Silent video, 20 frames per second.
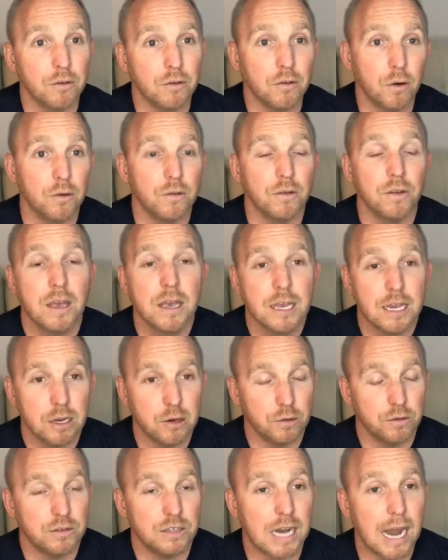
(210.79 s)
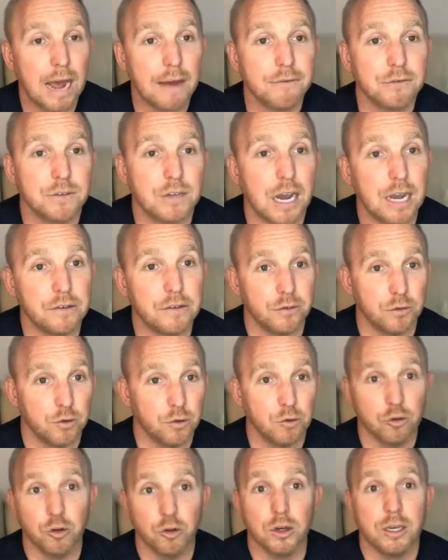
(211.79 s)
So as an advertiser,
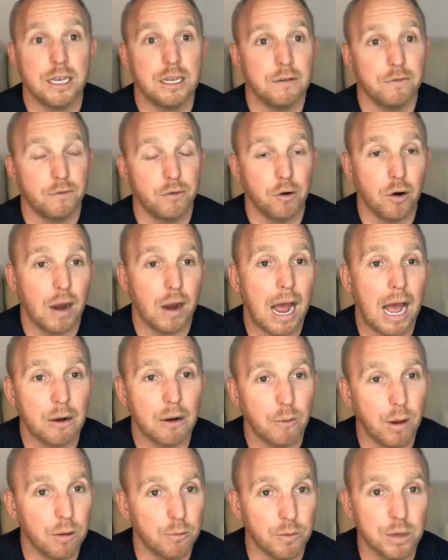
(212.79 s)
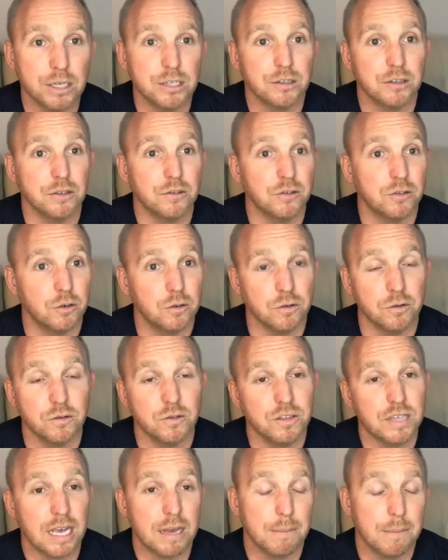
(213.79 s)
you're looking for, how do I reach the certain
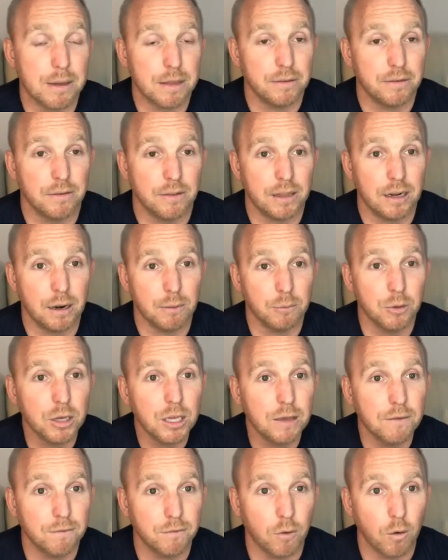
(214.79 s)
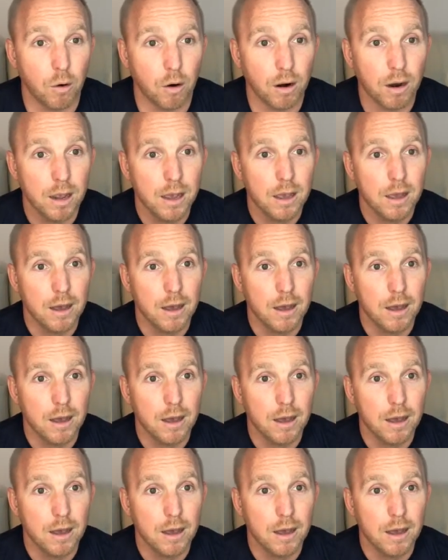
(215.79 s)
segments that I'm looking for?